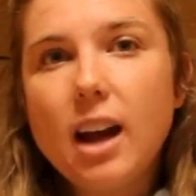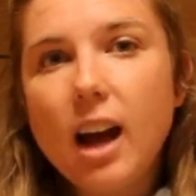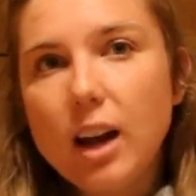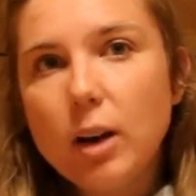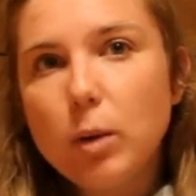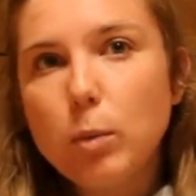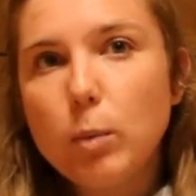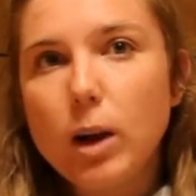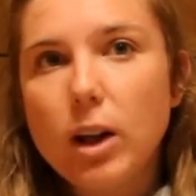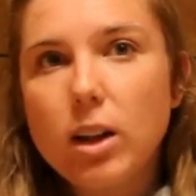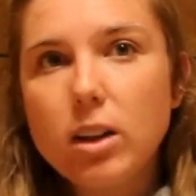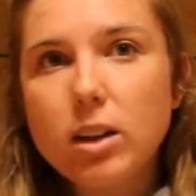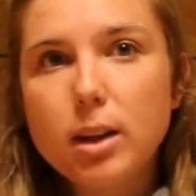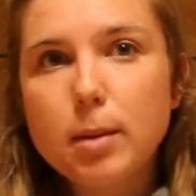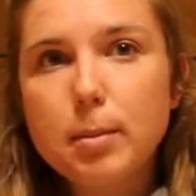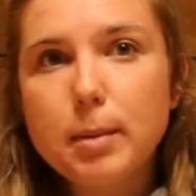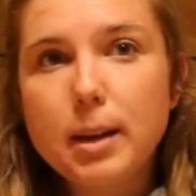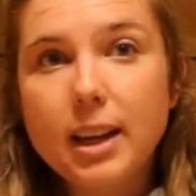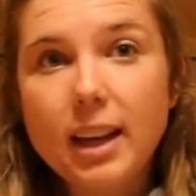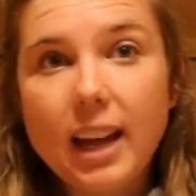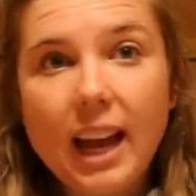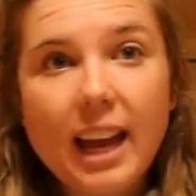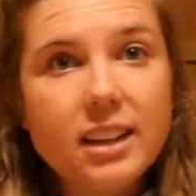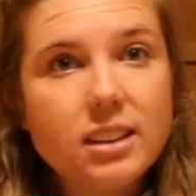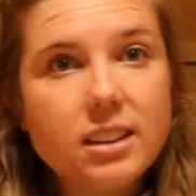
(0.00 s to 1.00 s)

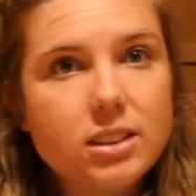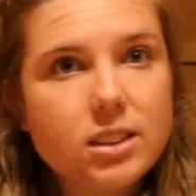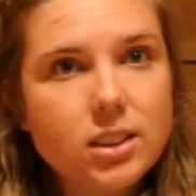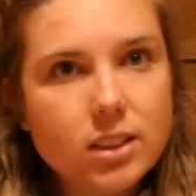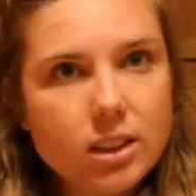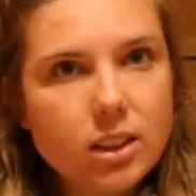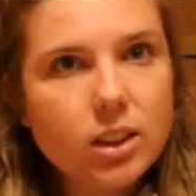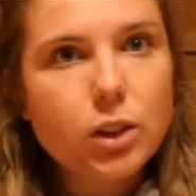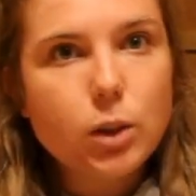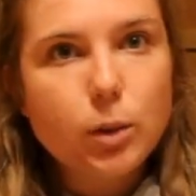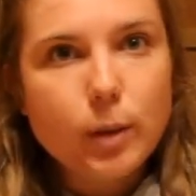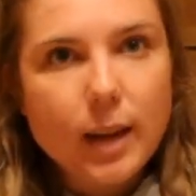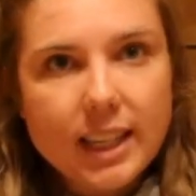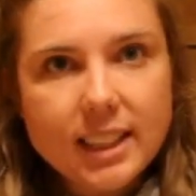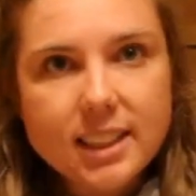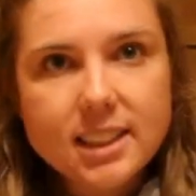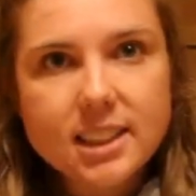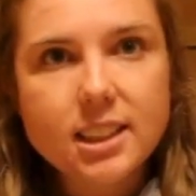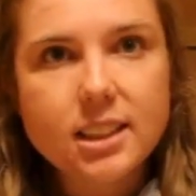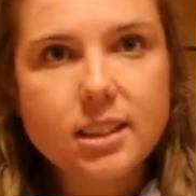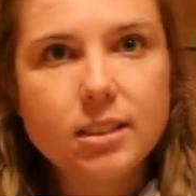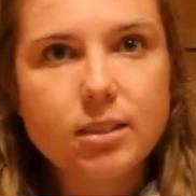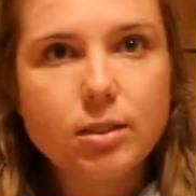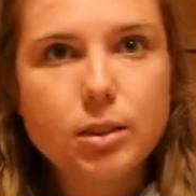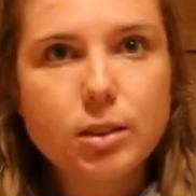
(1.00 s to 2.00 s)
unwelcoming and
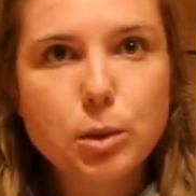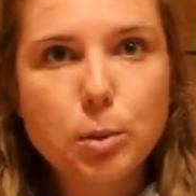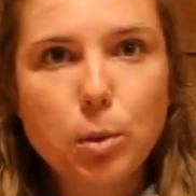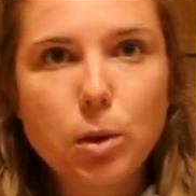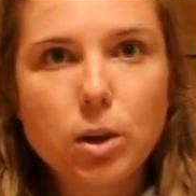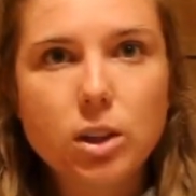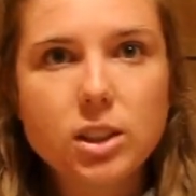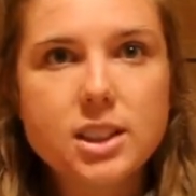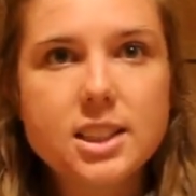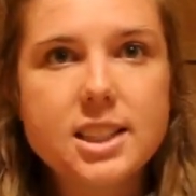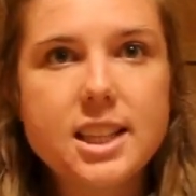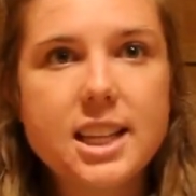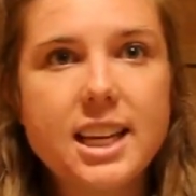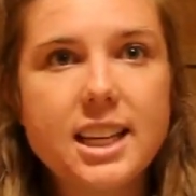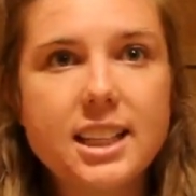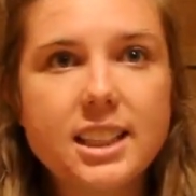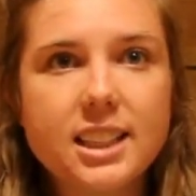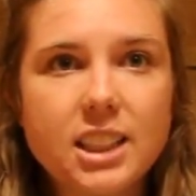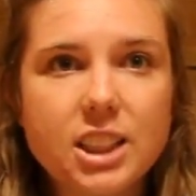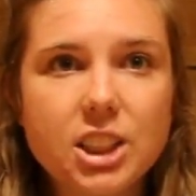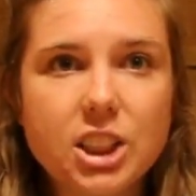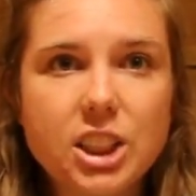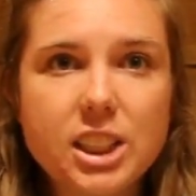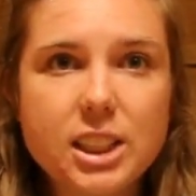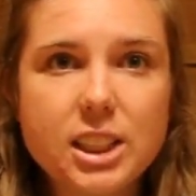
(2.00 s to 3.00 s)
aggressive towards the
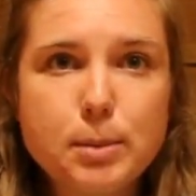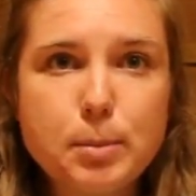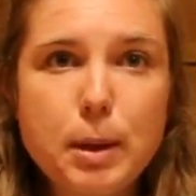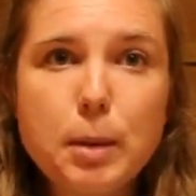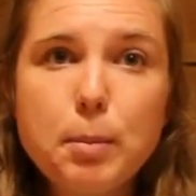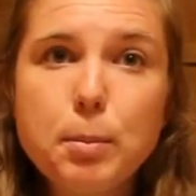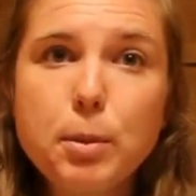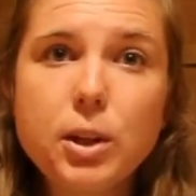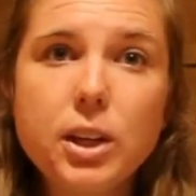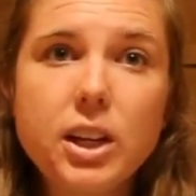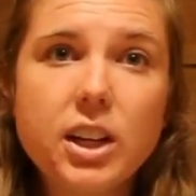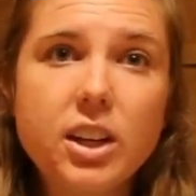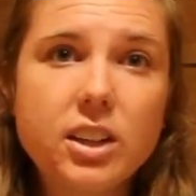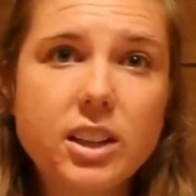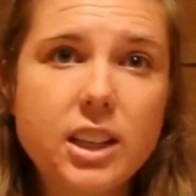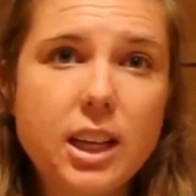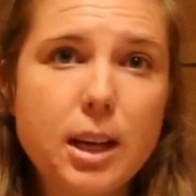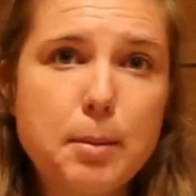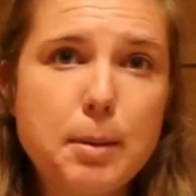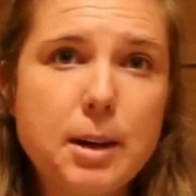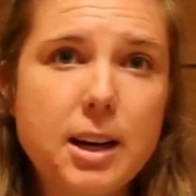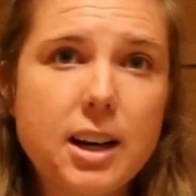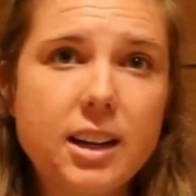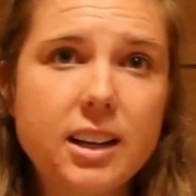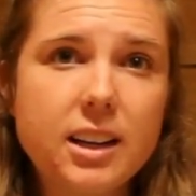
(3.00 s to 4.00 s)
Indigenous people here in the
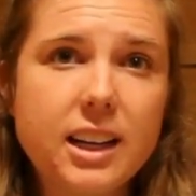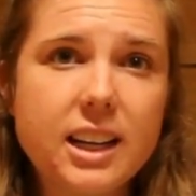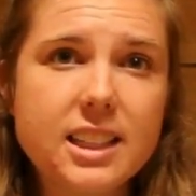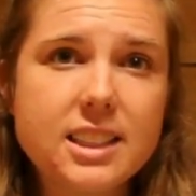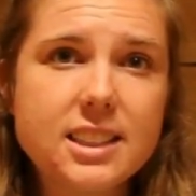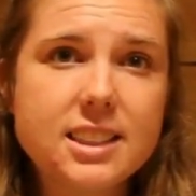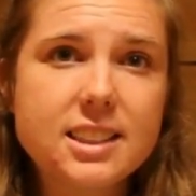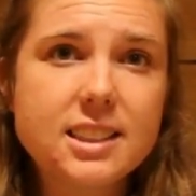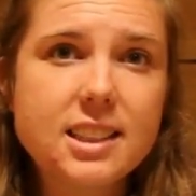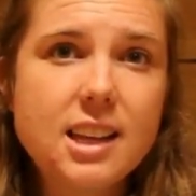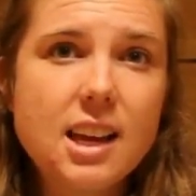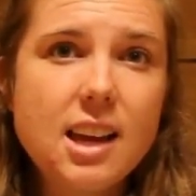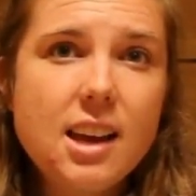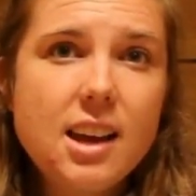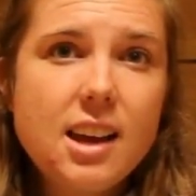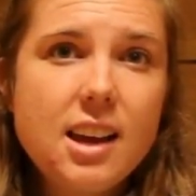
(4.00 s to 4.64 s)
Americas,